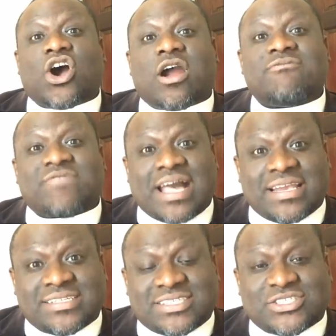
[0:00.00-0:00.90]
are
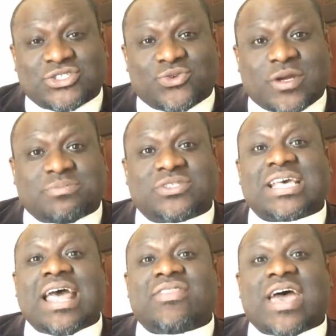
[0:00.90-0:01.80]
violence interrupters,
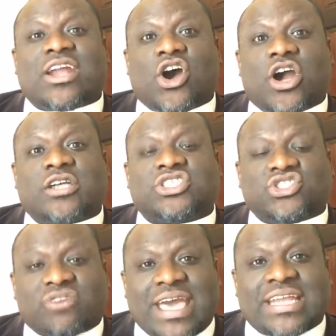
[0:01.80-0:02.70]
that are
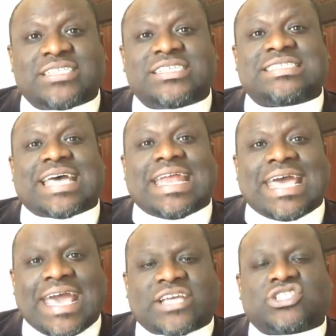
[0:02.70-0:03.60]
strategies that
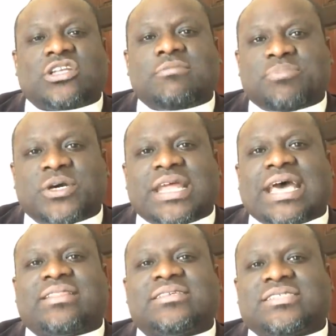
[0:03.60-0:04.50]
actually put
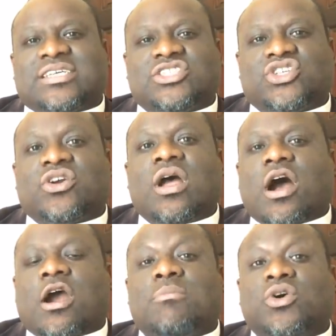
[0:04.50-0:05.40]
at the center
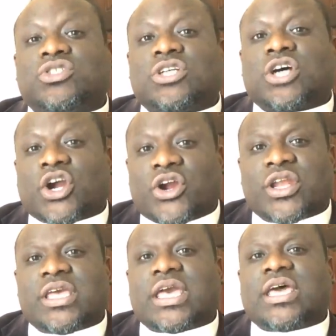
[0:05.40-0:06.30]
our most
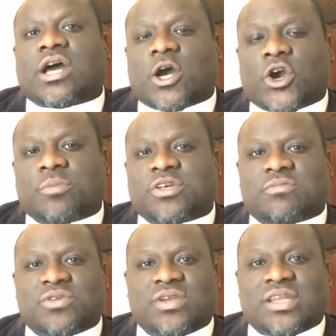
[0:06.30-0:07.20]
hurting and harmed
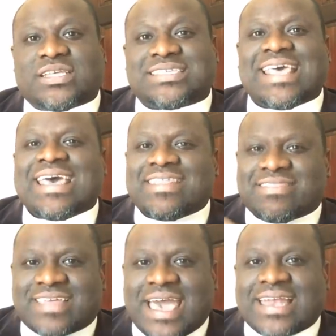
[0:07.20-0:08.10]
communities?
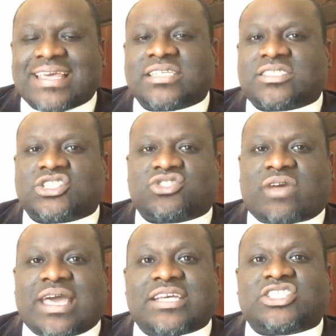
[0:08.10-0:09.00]
That is a
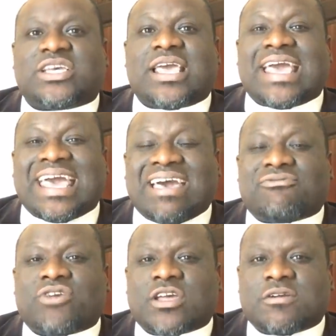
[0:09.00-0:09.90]
strategy
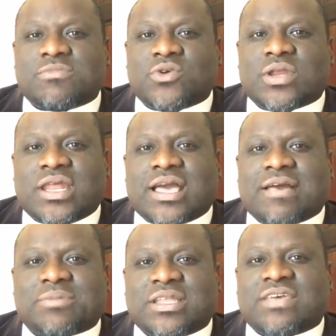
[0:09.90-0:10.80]
every community
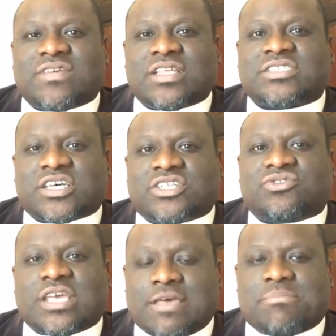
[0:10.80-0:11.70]
I believe in this
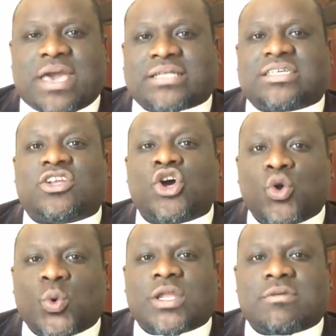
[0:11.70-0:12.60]
country impacted
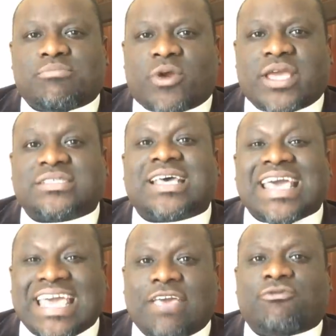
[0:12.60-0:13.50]
would embrace
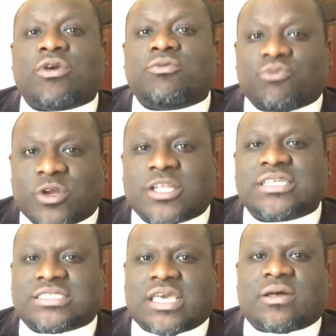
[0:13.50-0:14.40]
if we
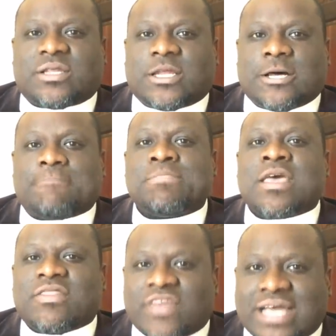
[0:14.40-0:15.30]
really scaled it up
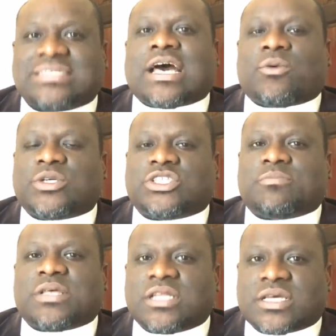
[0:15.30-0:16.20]
that's how we should
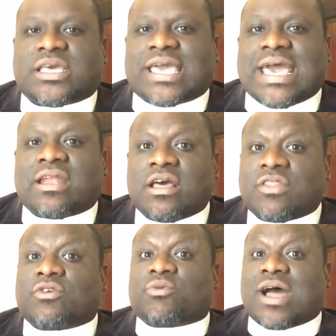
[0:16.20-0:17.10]
be looking at
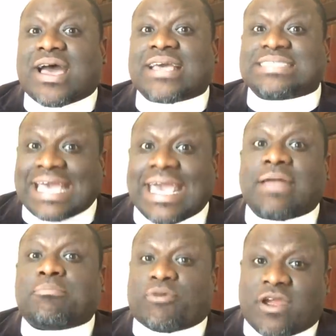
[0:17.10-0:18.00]
the rise
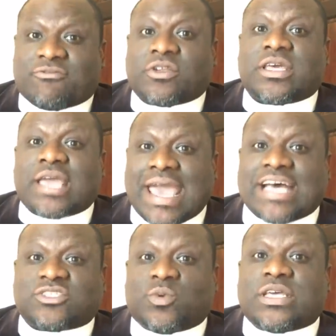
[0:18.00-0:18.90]
and prayerfully
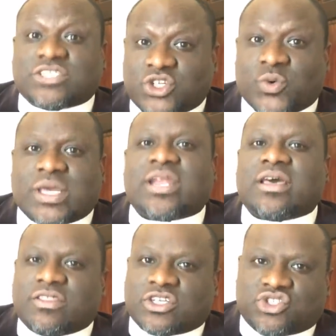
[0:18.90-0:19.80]
as we do it,
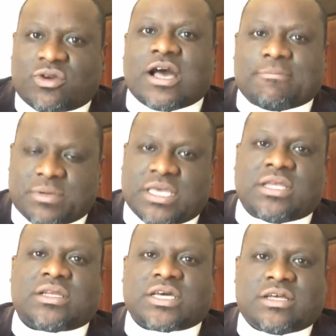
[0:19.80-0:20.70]
the drop
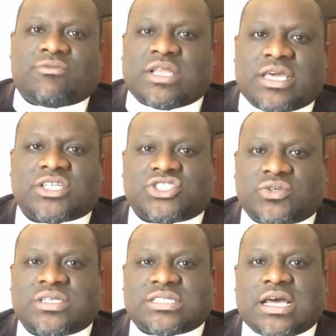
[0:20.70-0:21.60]
in gun related
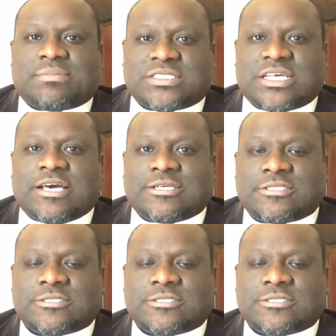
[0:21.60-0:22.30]
shootings and homicides.